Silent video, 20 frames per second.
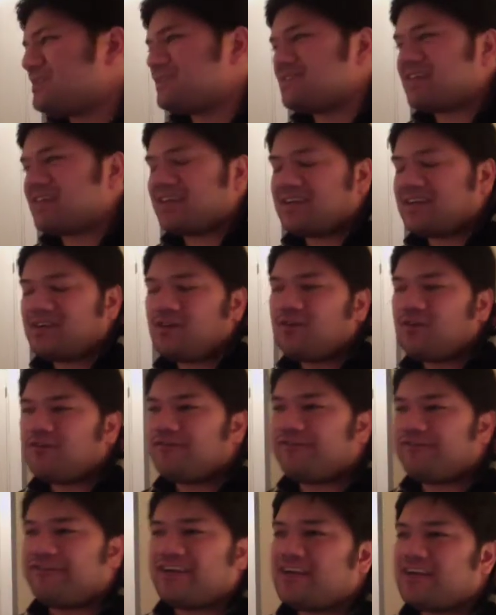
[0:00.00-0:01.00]
like a new
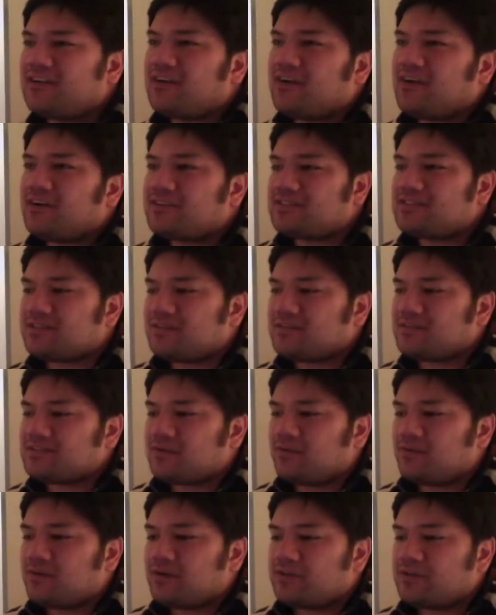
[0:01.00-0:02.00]
vlog series I
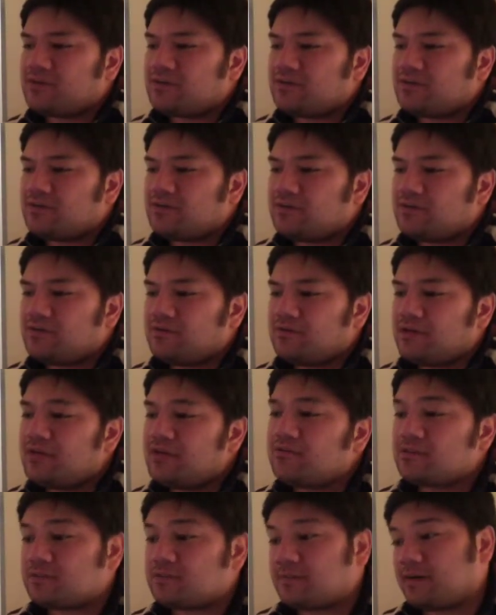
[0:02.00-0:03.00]
want to do in
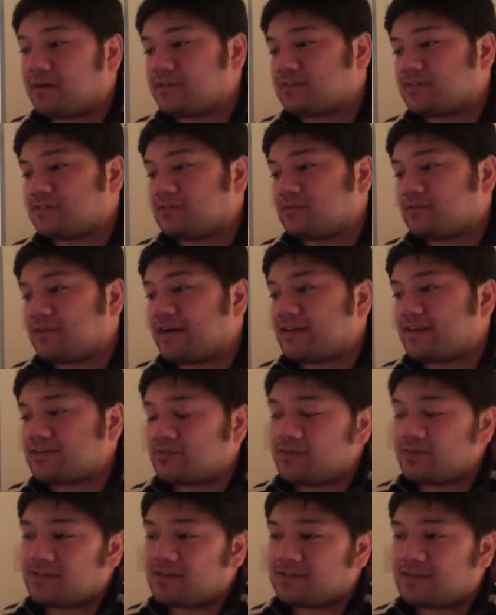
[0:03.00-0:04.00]
response to last
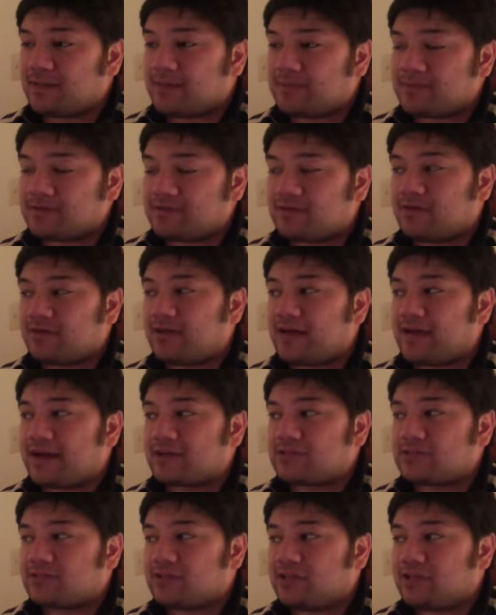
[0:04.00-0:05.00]
week's episode,
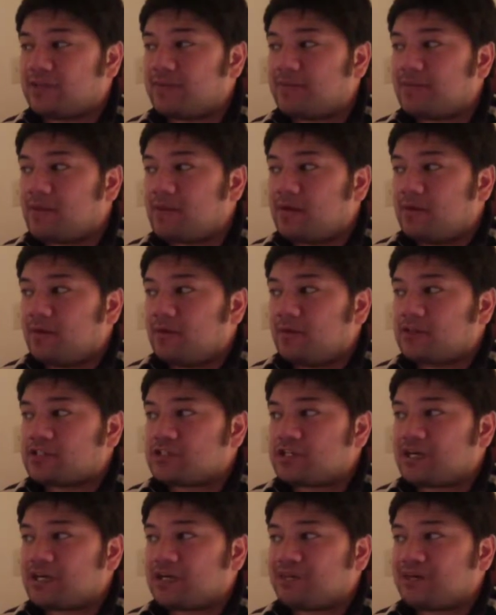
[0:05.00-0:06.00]
actually, which
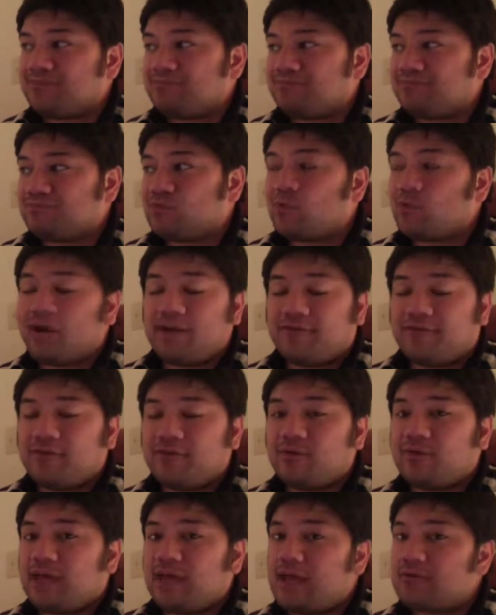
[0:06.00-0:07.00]
had quite a
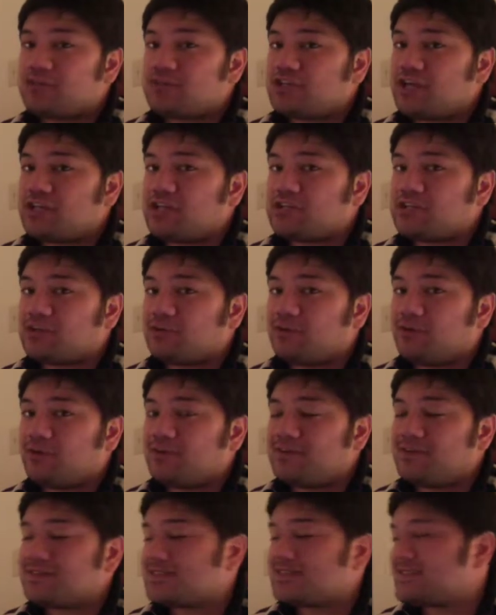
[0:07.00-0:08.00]
few game-changing
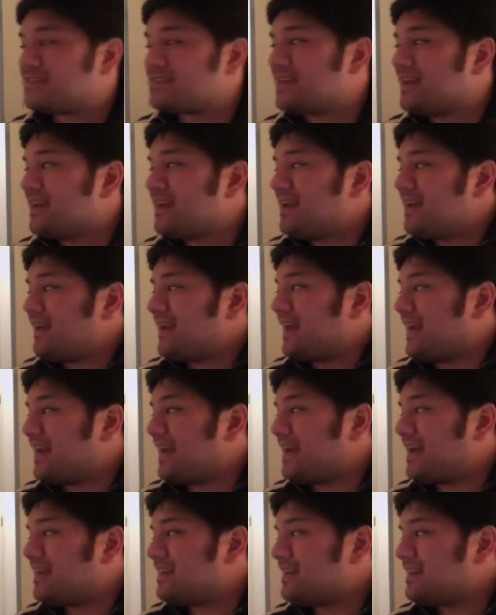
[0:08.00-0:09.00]
moments,
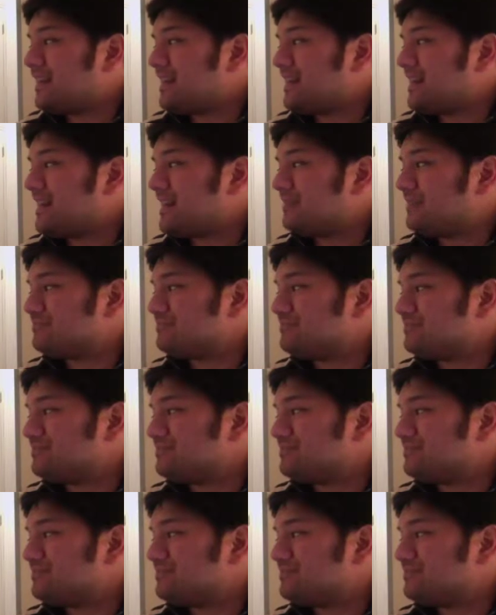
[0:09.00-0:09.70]
and